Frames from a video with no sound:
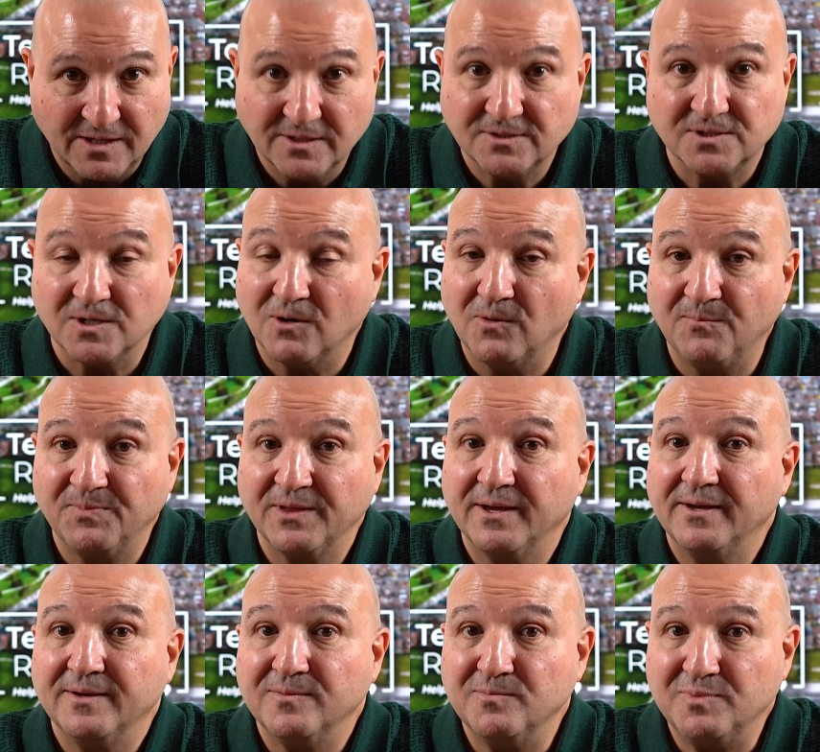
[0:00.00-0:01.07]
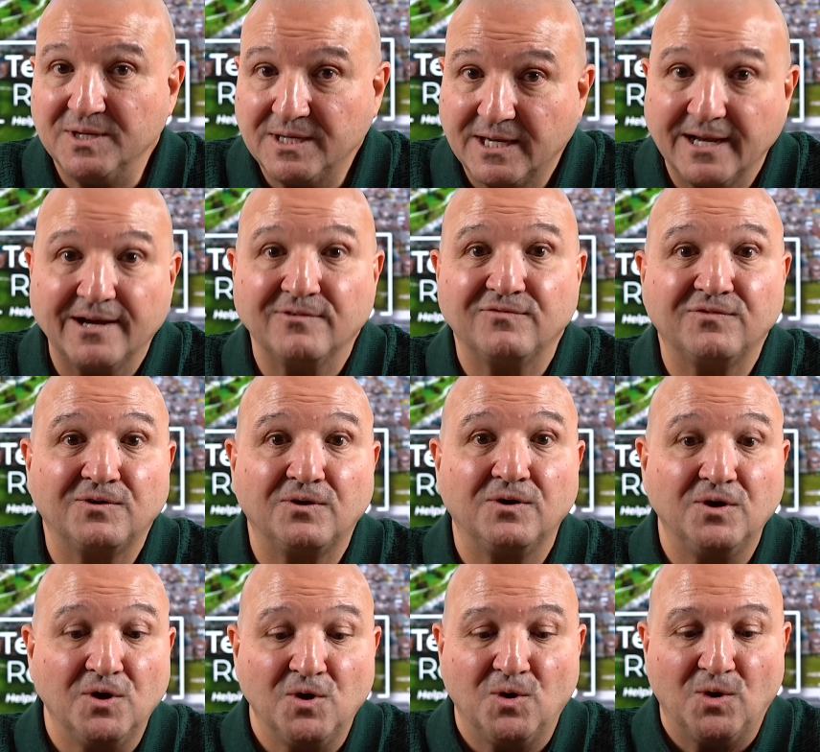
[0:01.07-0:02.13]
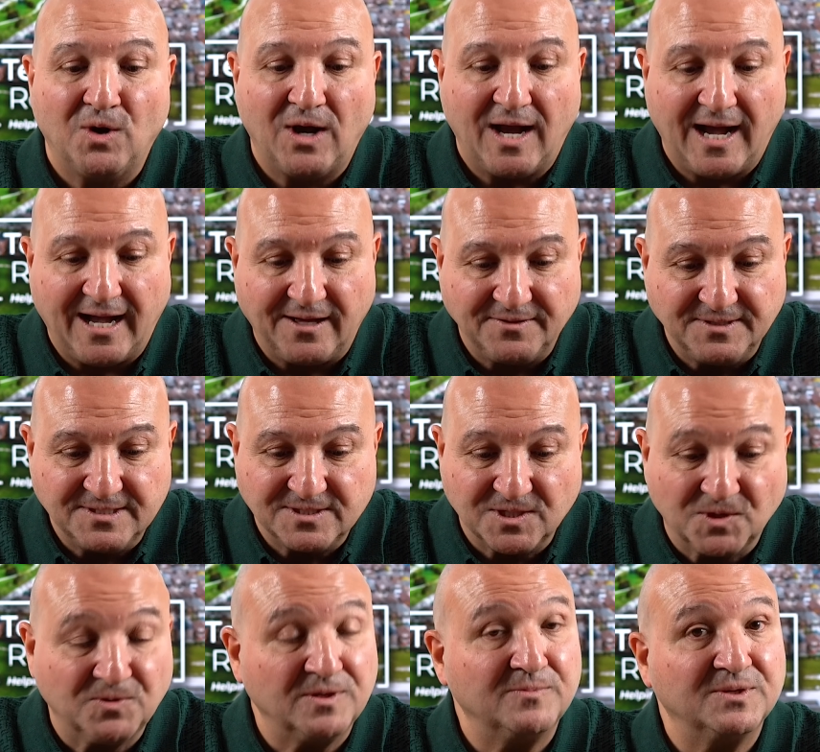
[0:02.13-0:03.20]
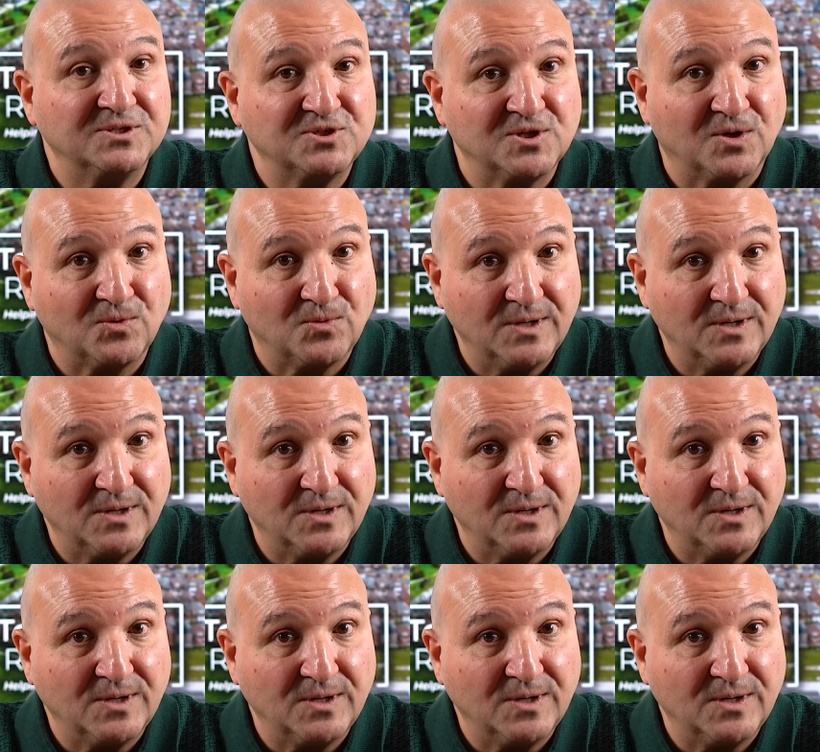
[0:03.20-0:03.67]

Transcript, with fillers: So be careful how these agreements are